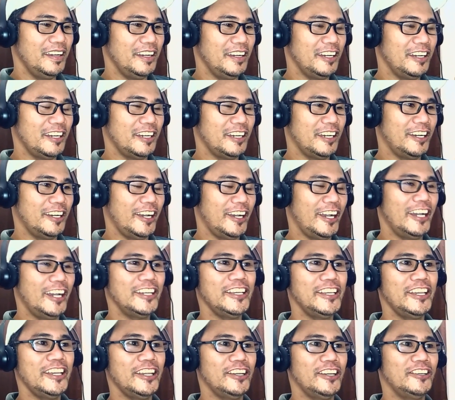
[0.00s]

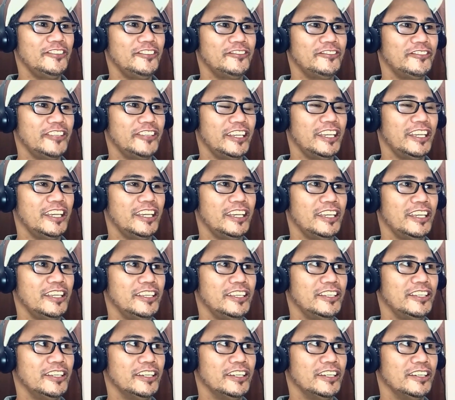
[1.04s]
I have a
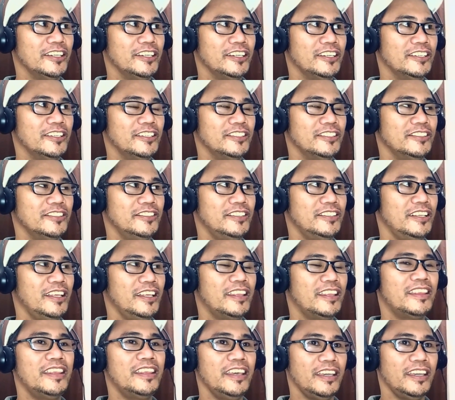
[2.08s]

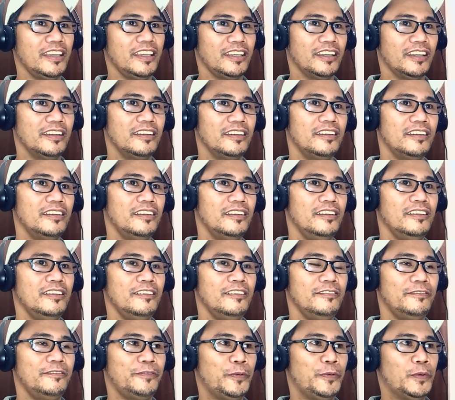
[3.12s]
thing
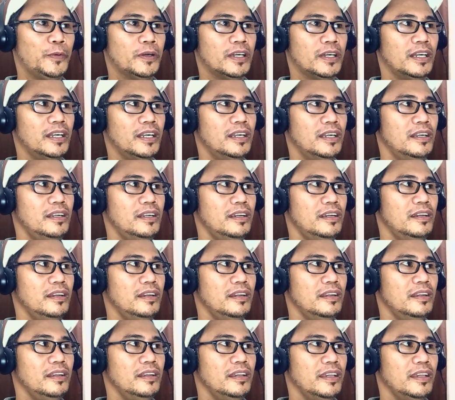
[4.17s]
for
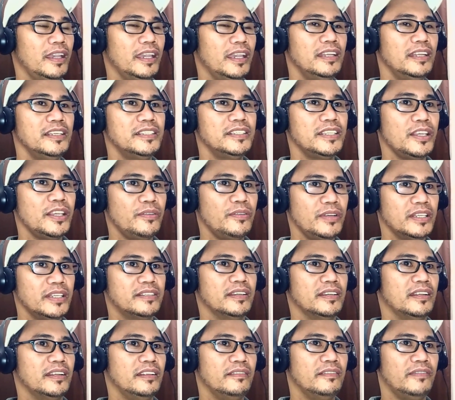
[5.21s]
any
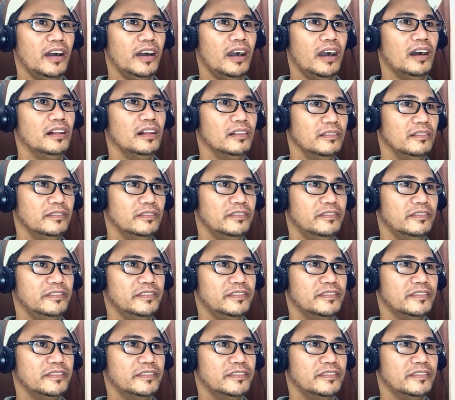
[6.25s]
series that involve